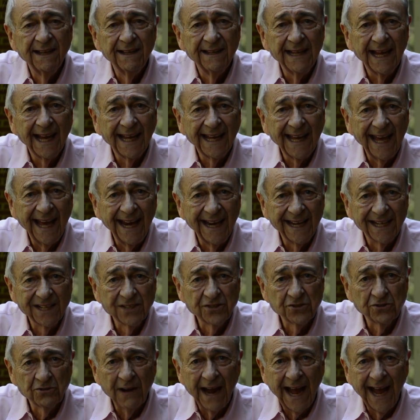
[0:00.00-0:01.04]
that can
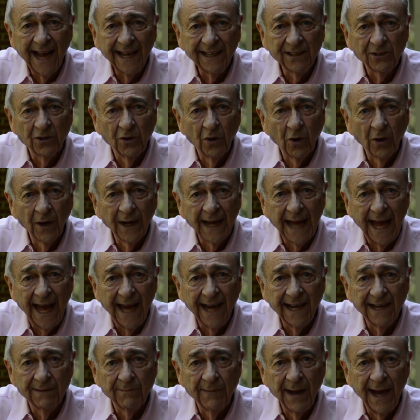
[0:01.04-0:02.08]
extract
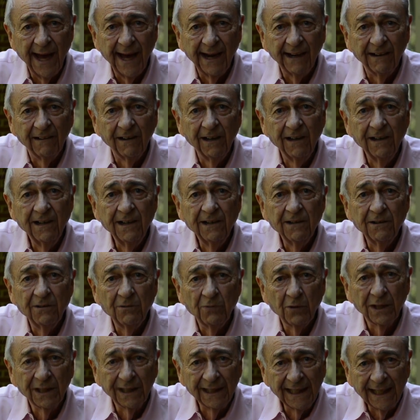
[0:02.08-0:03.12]
organic matter
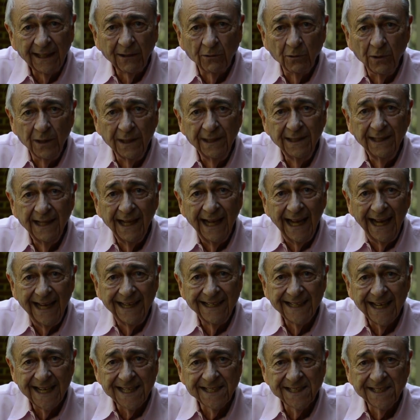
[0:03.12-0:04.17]
with liquid
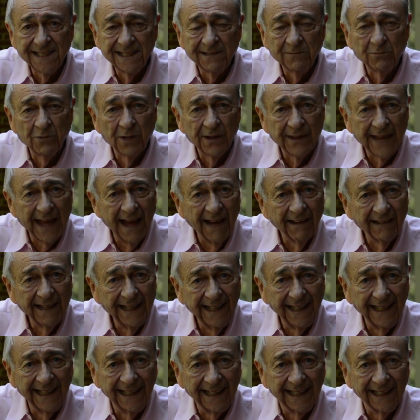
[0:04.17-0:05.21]
and test it without
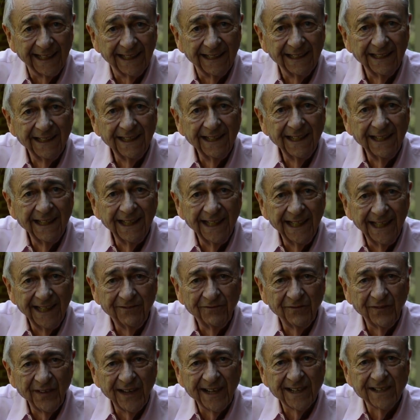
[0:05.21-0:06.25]
heating it. It
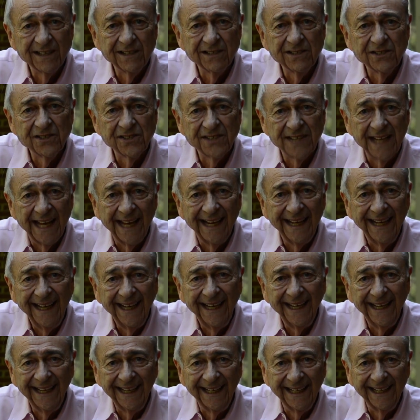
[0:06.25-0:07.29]
fears that
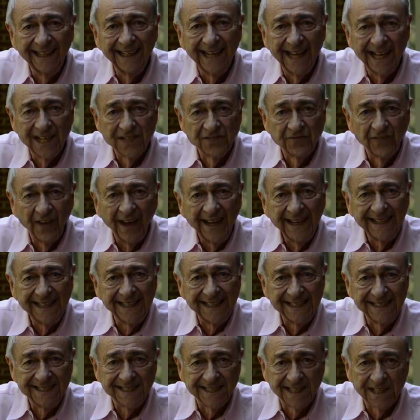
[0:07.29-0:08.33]
heating it, as
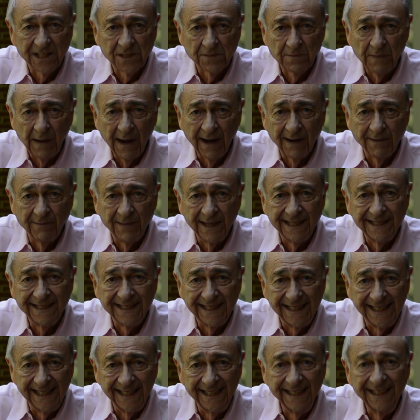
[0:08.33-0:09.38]
Viking's experiment
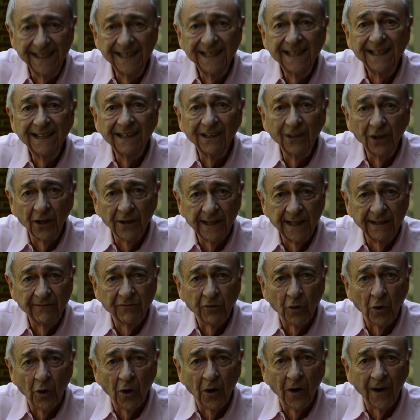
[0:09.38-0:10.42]
did, looking
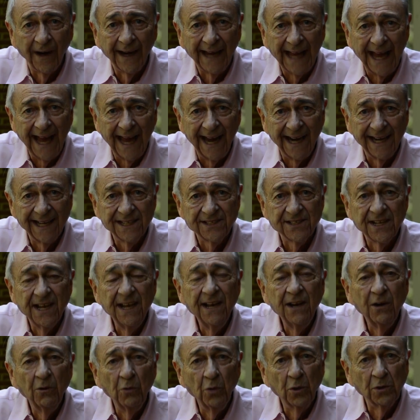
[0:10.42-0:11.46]
for organics,
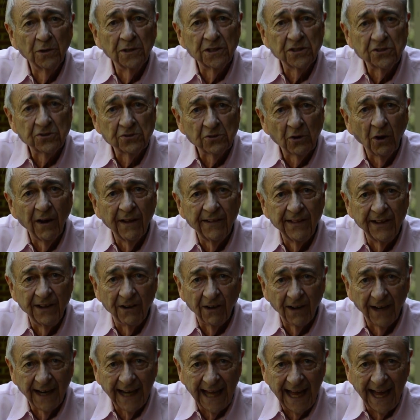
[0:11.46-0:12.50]
will destroy the
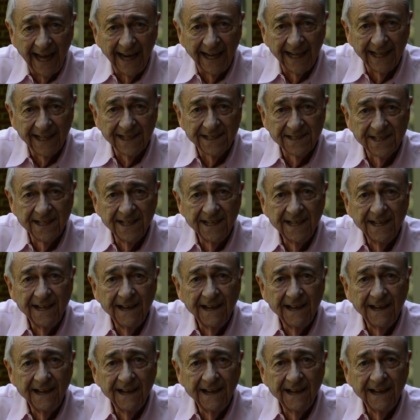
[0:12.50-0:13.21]
organics.